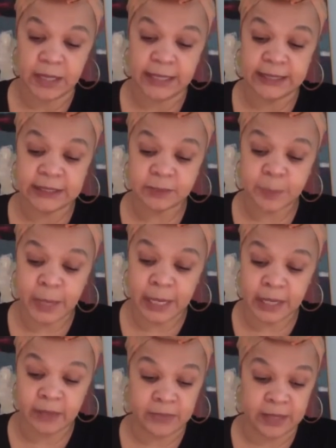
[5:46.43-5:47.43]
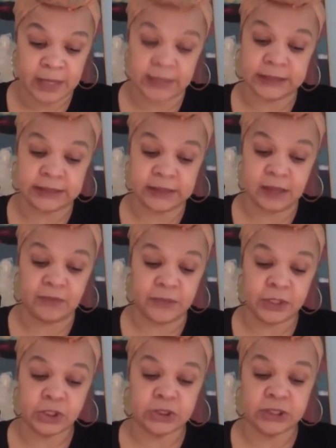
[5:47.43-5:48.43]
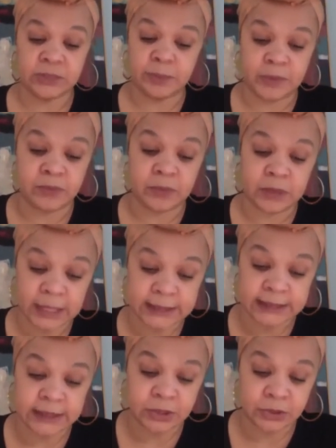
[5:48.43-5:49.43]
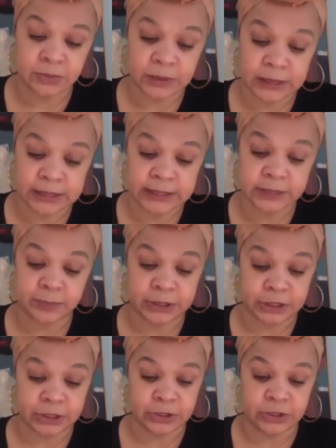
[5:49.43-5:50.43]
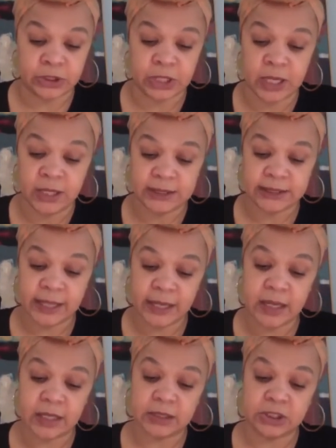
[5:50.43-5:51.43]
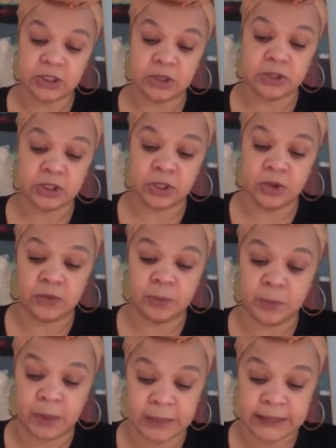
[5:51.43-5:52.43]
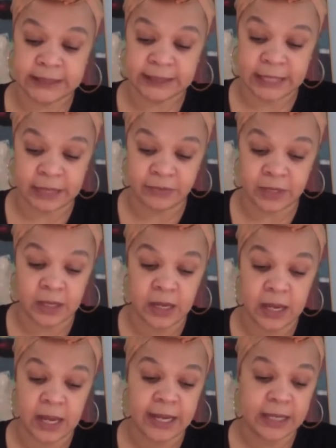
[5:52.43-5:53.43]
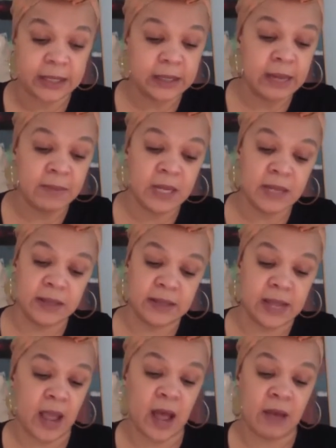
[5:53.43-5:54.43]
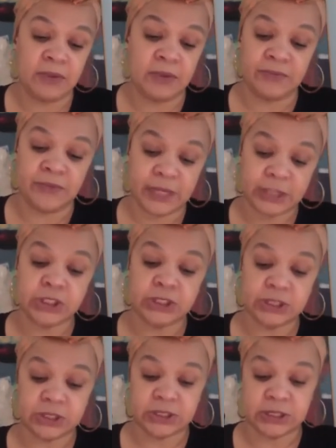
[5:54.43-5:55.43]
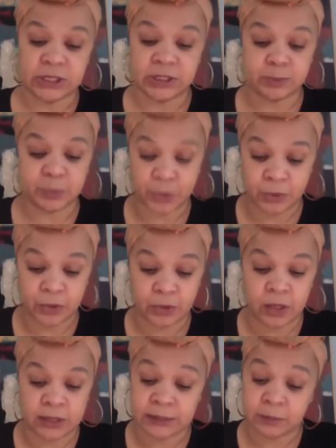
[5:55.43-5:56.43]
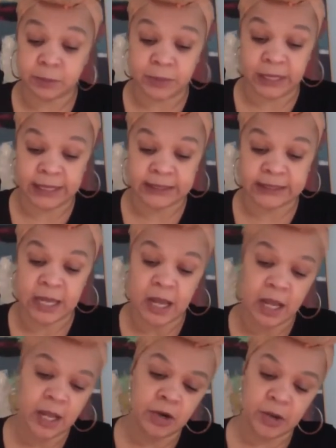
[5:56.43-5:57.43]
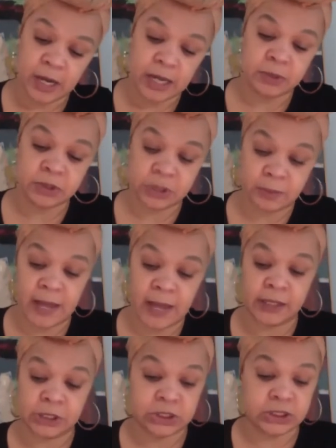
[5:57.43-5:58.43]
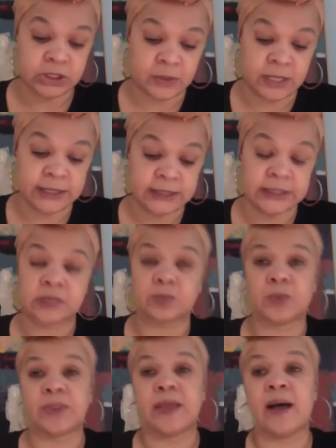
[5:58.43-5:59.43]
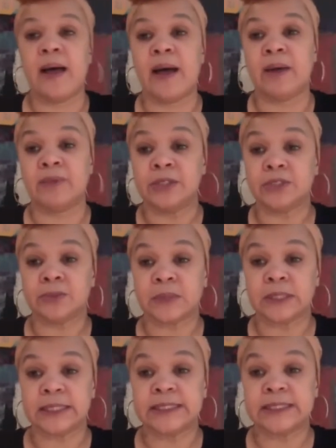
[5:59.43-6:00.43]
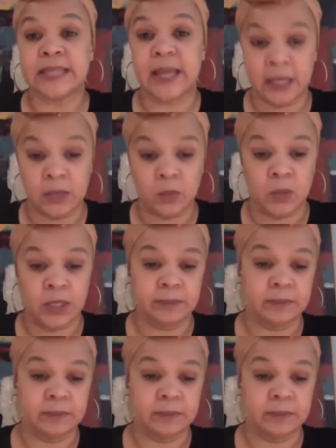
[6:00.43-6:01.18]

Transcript: In spite of this, officials have been reluctant to release prisoners, citing concerns over public safety and claiming that they have infectious disease protocols in place and are able to manage this crisis without having to release anyone.